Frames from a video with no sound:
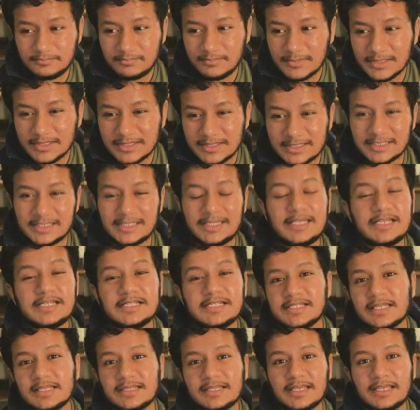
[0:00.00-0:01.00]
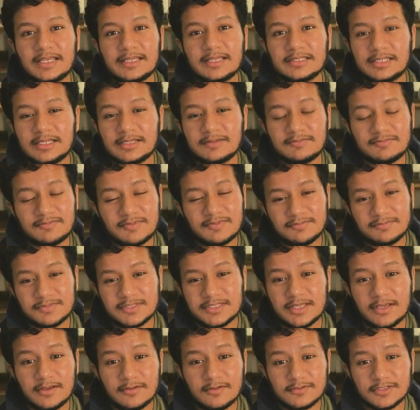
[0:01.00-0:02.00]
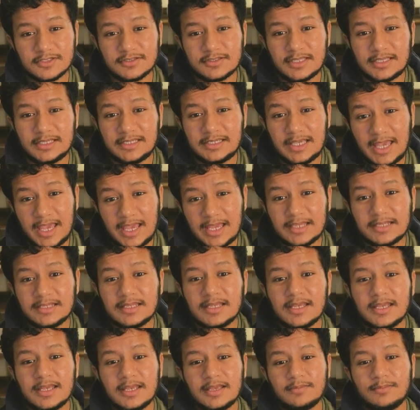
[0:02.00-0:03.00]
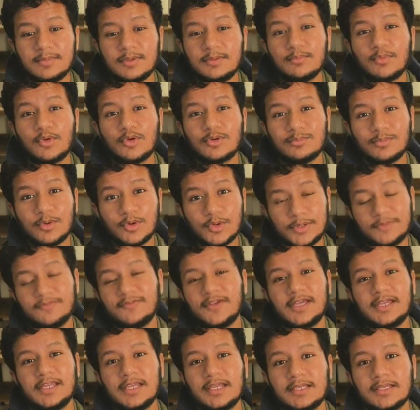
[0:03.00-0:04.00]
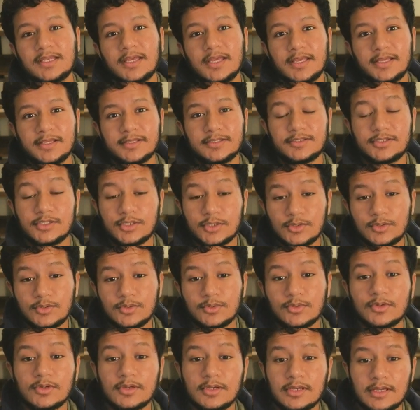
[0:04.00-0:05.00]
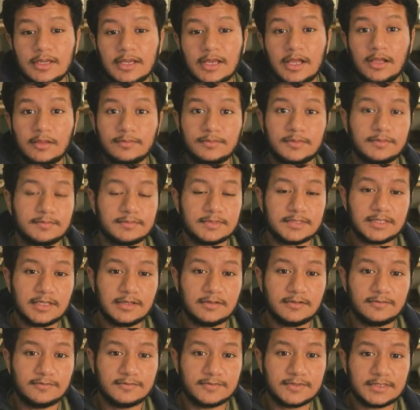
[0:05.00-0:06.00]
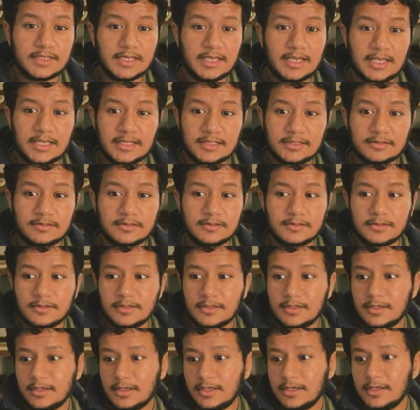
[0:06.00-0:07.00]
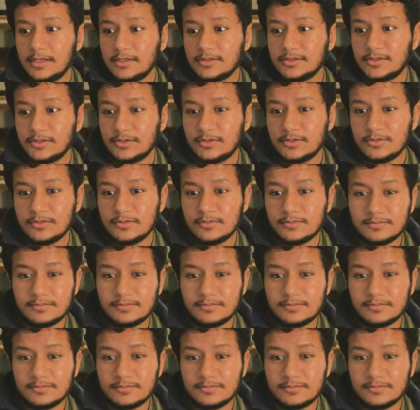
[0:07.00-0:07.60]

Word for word: the ease that they can give themselves so they can be more motivated to help themselves and to